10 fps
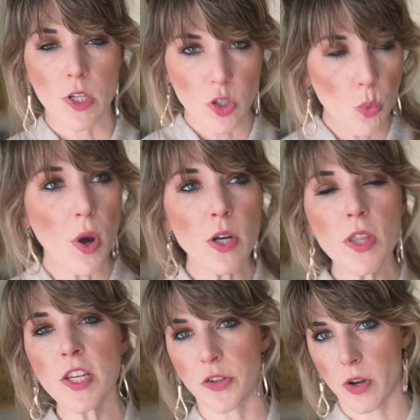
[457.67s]
So what do
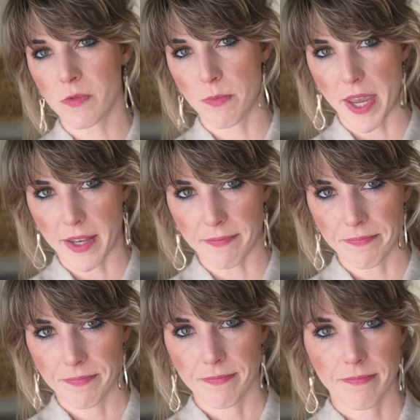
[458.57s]
these terms mean
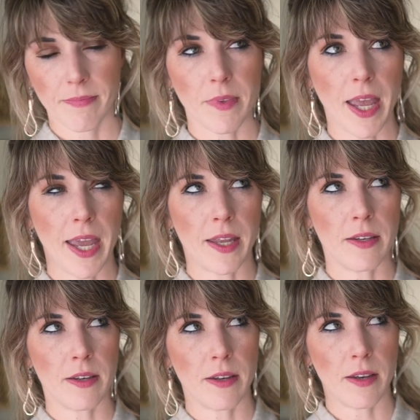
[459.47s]

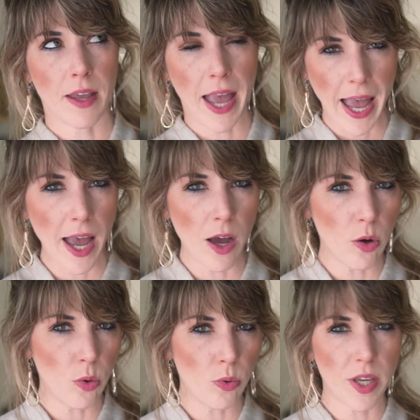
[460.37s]
and
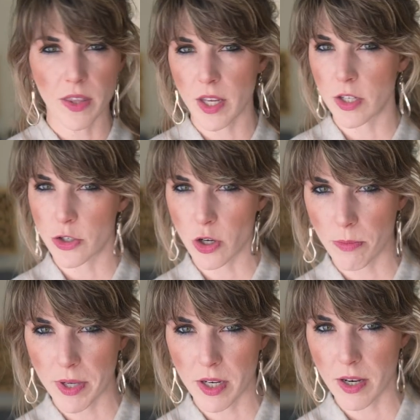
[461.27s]
how can they
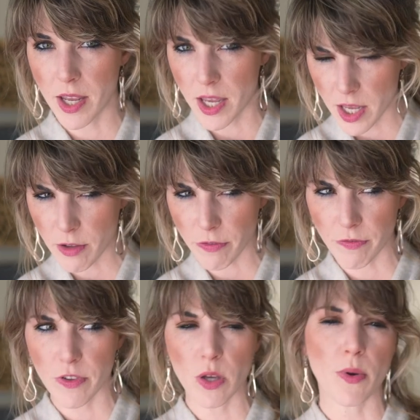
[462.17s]
determine
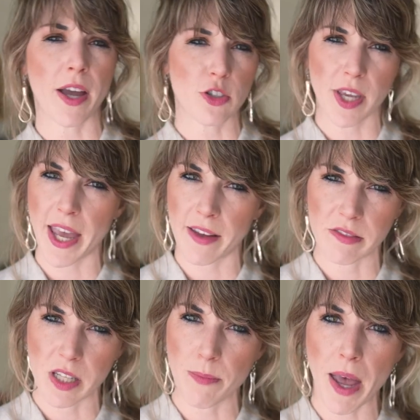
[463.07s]
if you actually
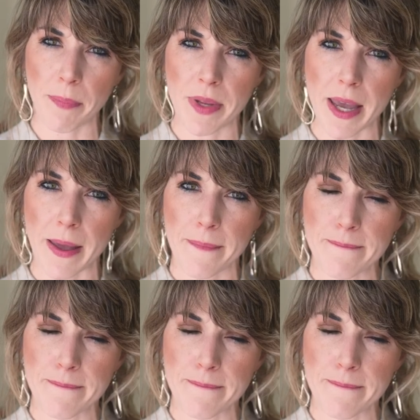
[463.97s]
have sleep apnea?